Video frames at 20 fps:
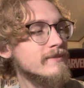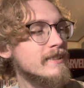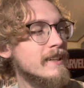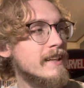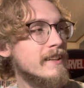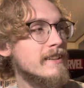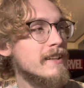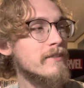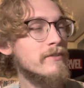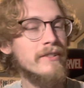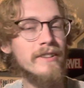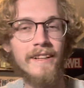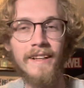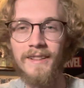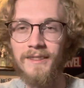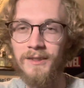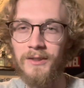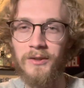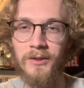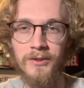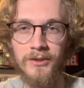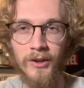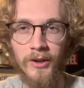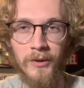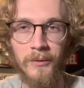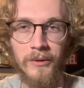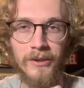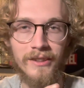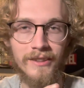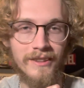It definitely has the coolest
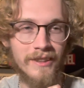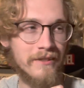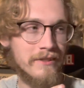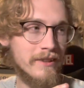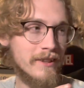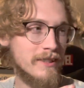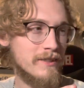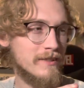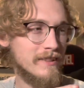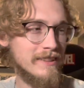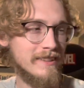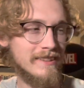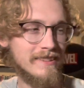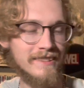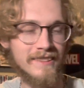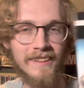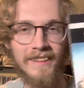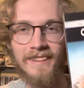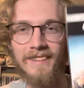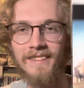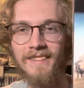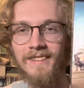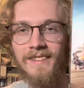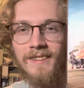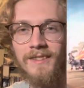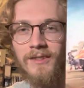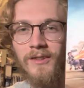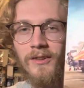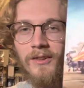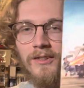artwork, if you ask me. Like
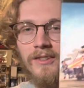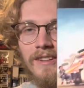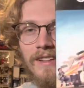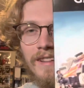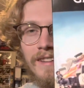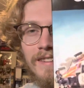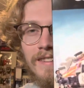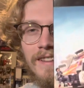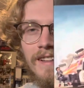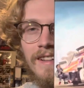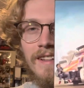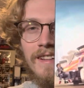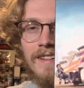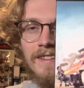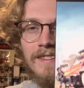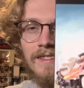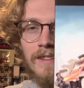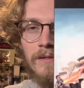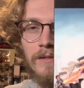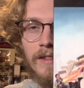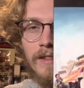this whole, like, them